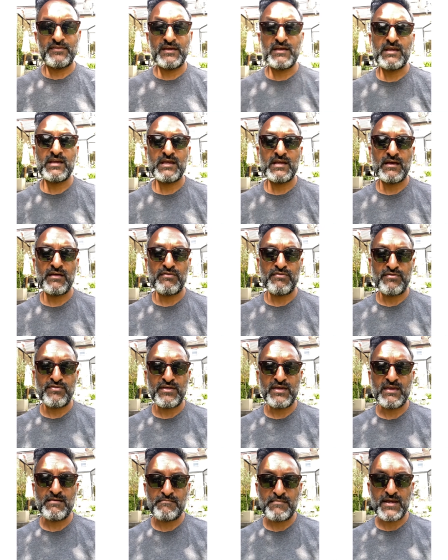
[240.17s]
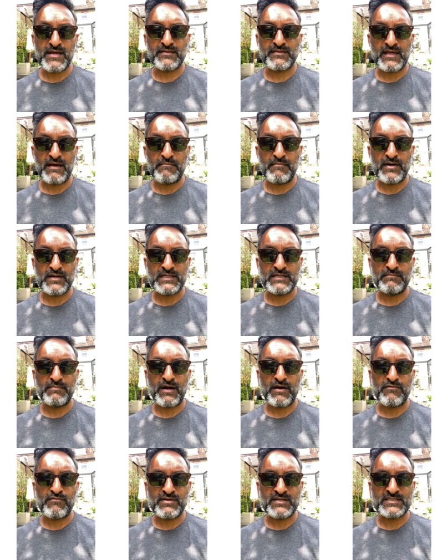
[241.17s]
They they make their money
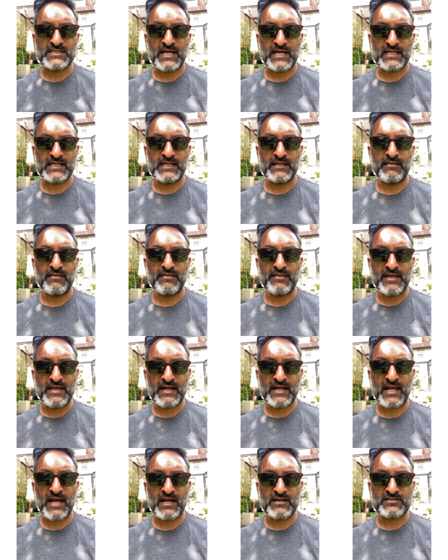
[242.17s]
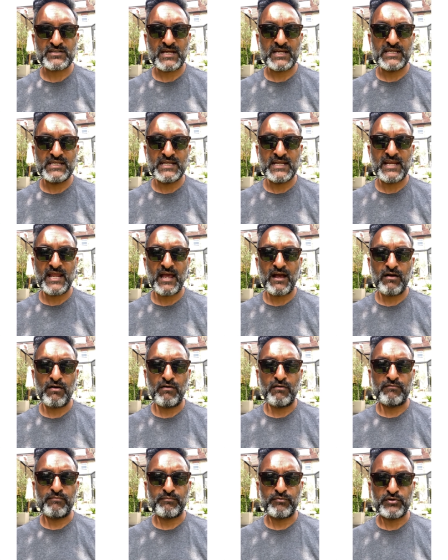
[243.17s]
by recycling their cash in and out
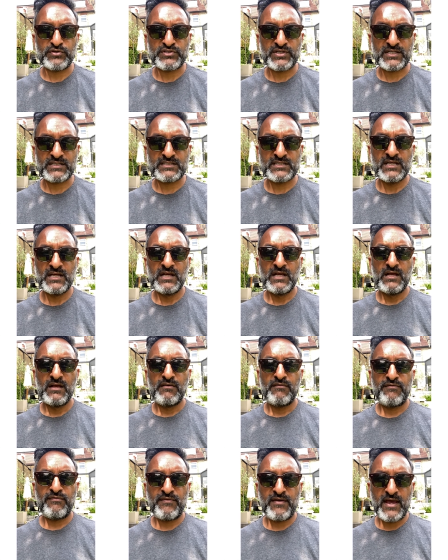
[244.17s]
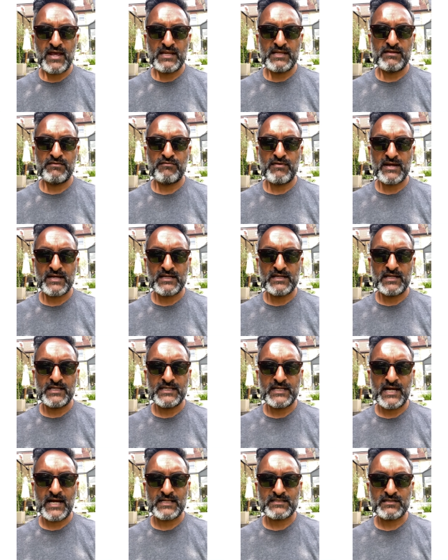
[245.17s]
of projects fairly
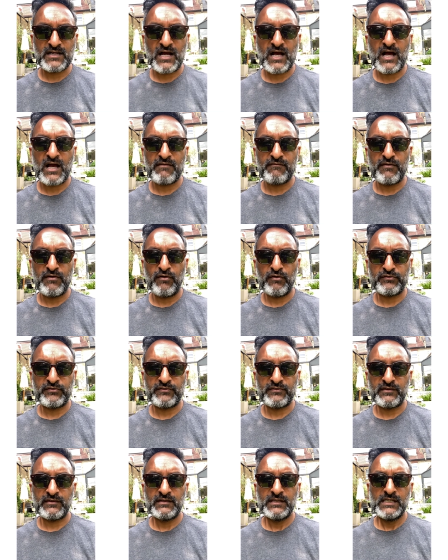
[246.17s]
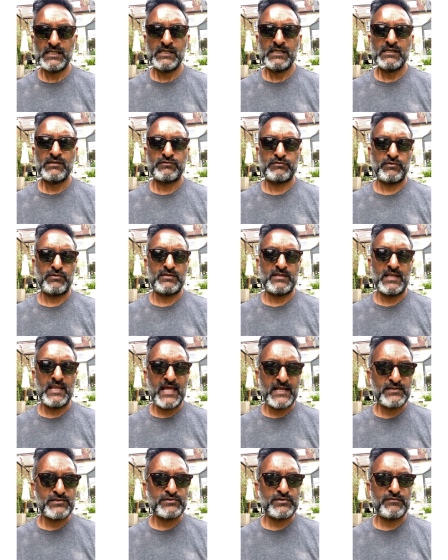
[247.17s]
regularly at a high velocity. So they
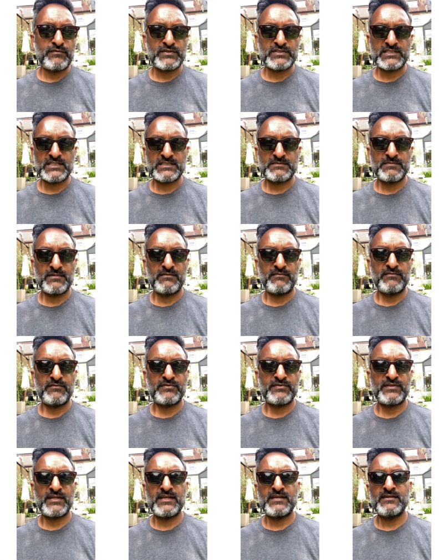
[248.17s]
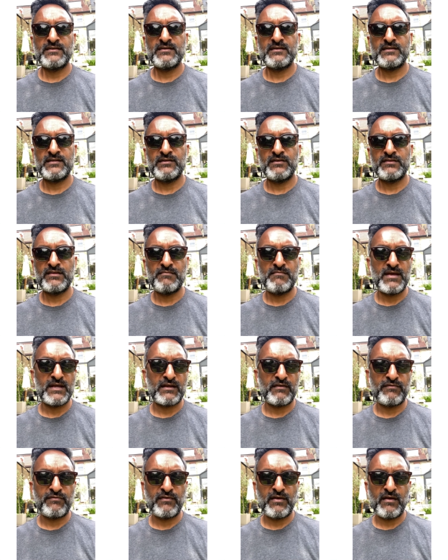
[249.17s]
lend you for six months, then you know they make
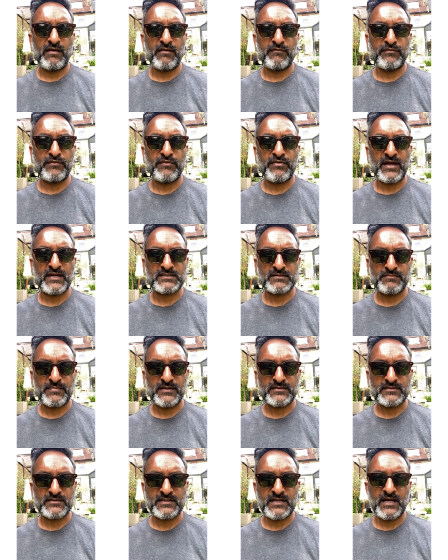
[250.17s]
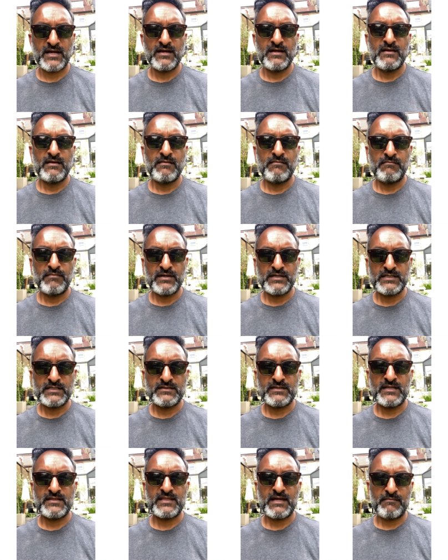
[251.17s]
a, a few thousand pounds on that money.
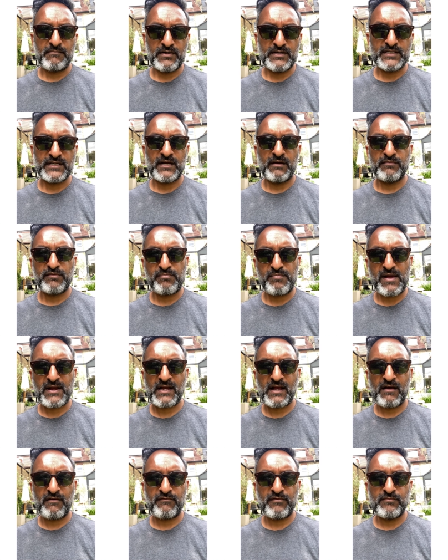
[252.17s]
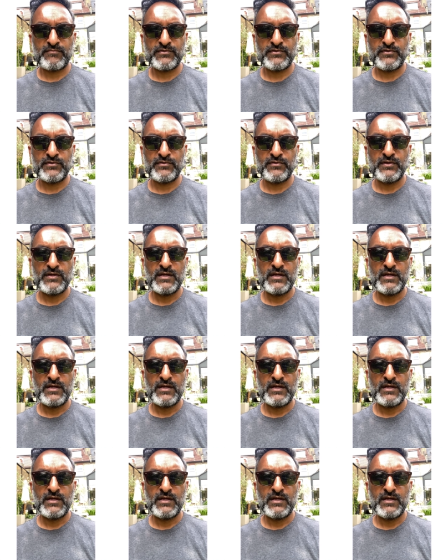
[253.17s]
Then that money comes back out from you